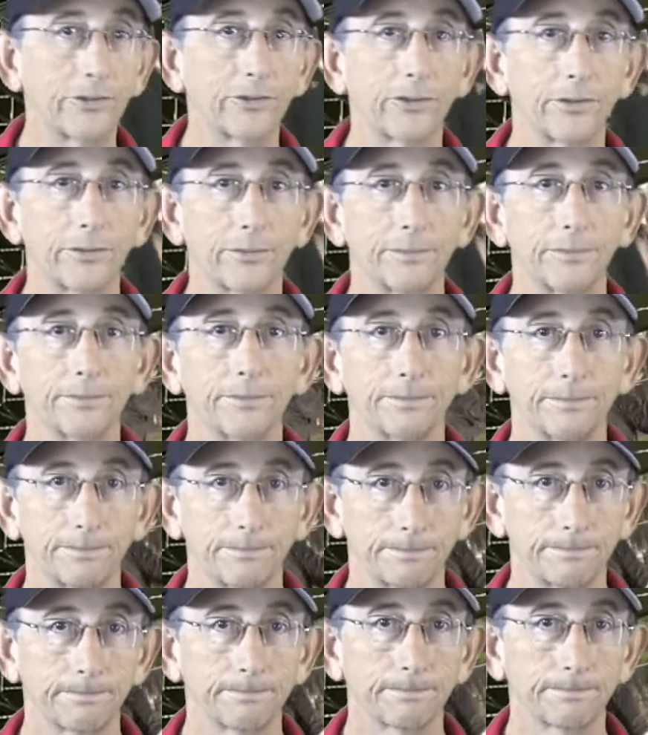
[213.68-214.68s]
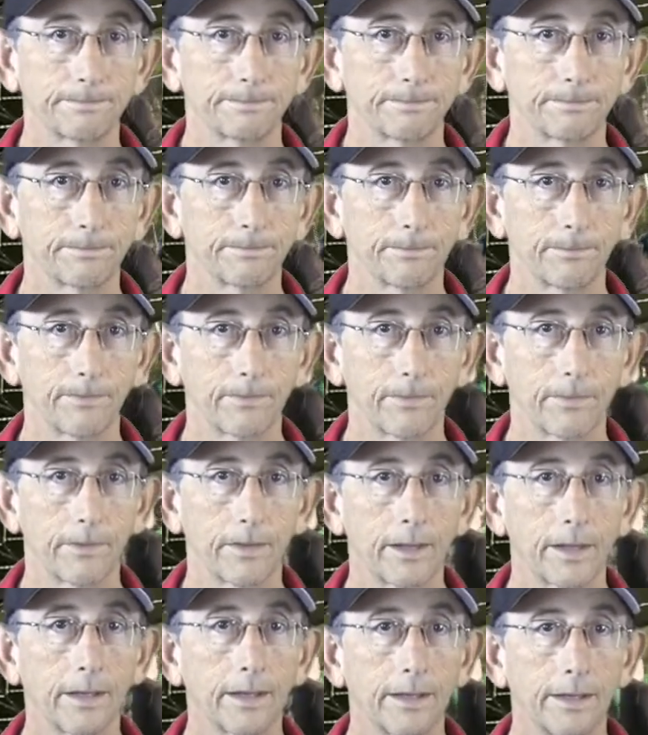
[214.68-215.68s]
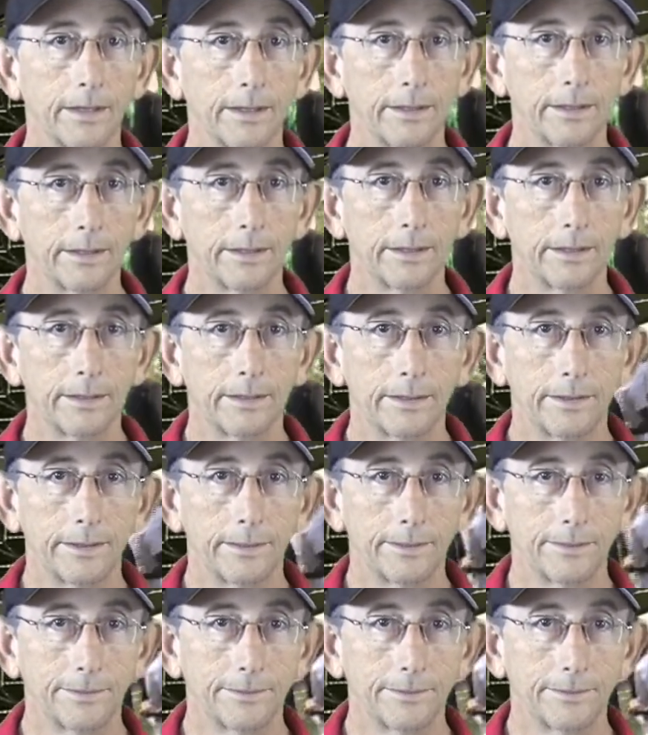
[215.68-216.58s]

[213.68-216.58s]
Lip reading: The person shown says nothing.